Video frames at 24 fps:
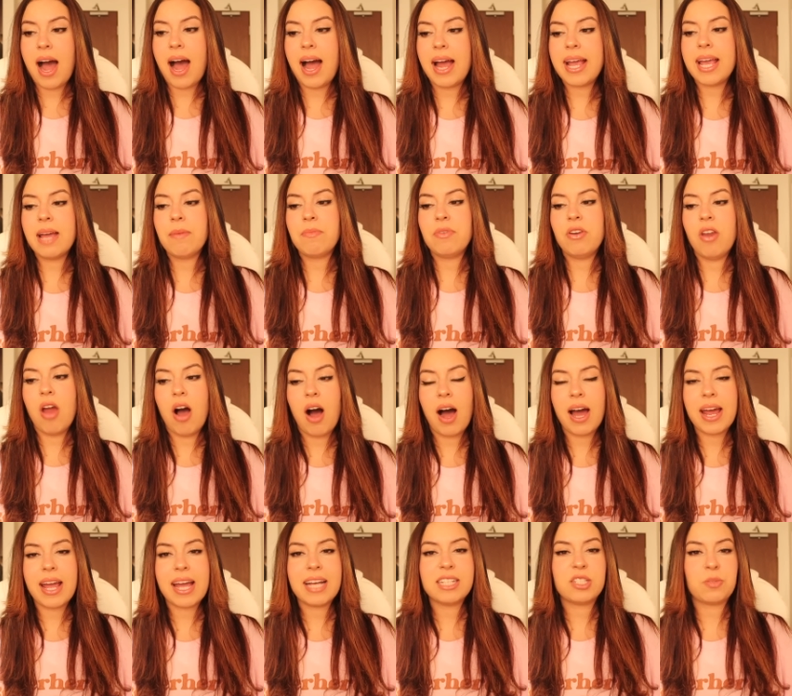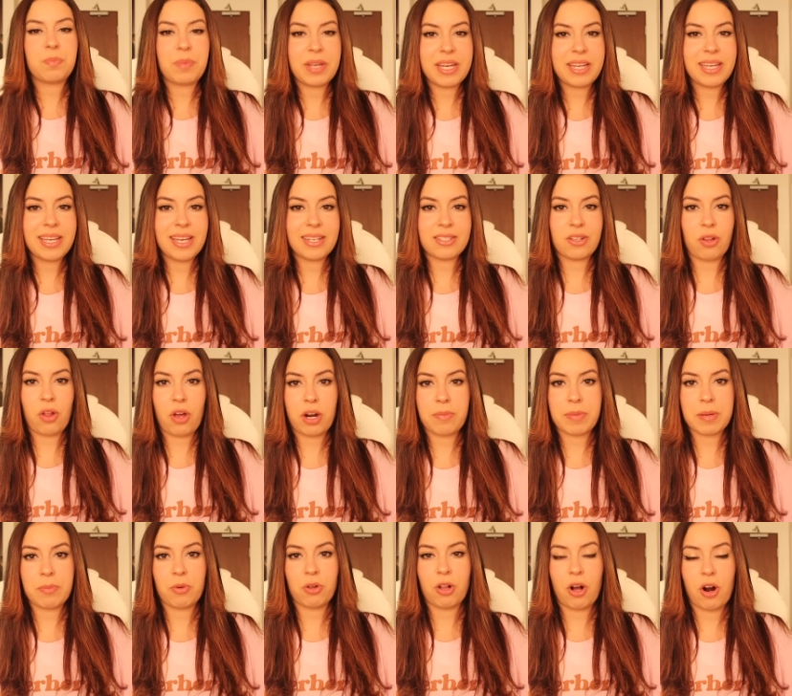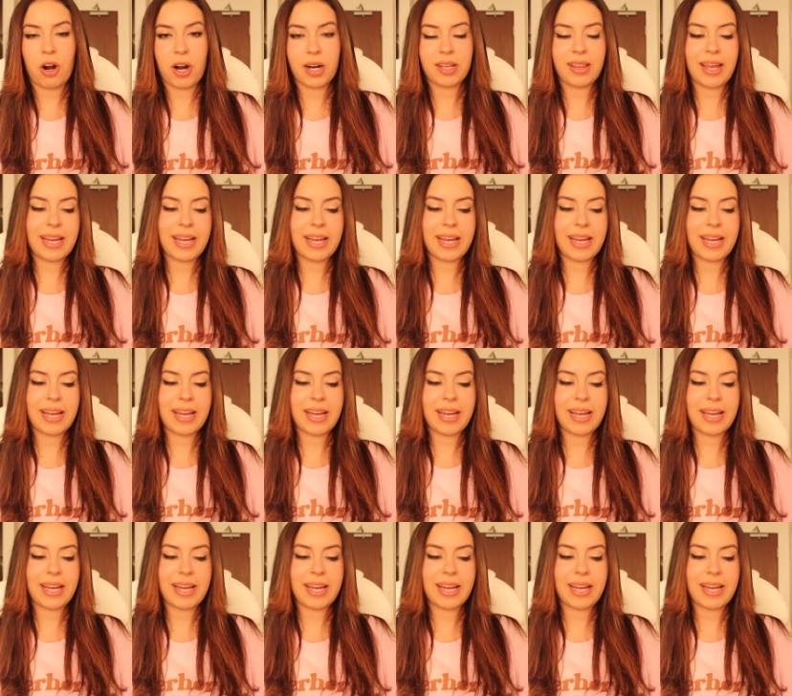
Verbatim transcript: I am not as picky as a lot of people are.